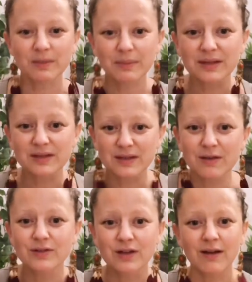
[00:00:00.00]
so
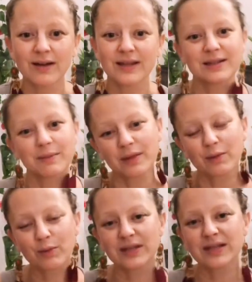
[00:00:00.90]
tiny, something that
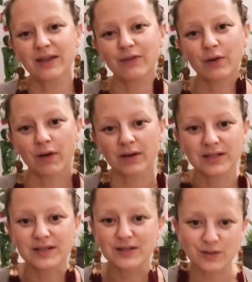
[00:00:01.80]
we take for
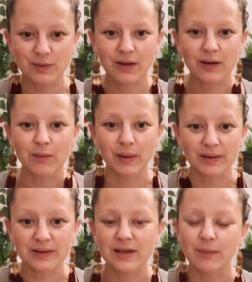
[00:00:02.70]
granted as doing our
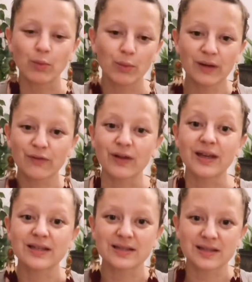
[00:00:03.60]
buttons up or whatever it
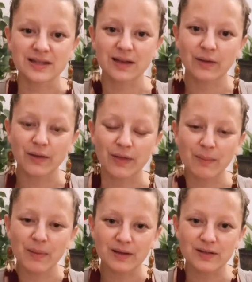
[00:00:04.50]
is, the skill that they're
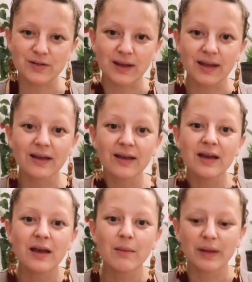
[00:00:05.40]
mastering.
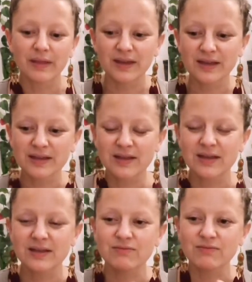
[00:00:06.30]
But these are
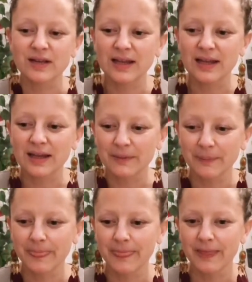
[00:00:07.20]
these really
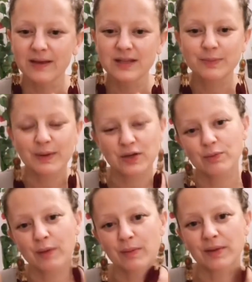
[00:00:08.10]
special
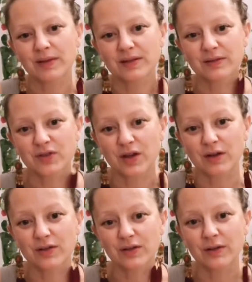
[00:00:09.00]
moments of
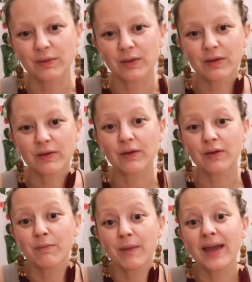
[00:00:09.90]
childhood that you
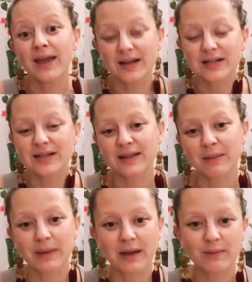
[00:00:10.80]
may actually then
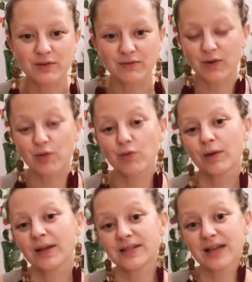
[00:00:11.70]
be able to recall
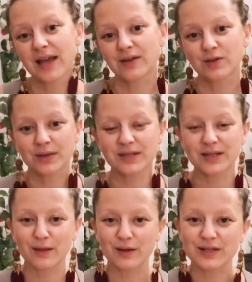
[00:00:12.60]
in 10, 20,
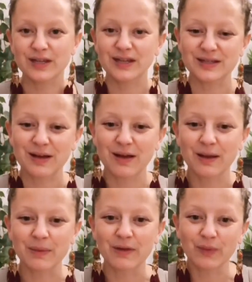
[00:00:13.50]
30 years' time if we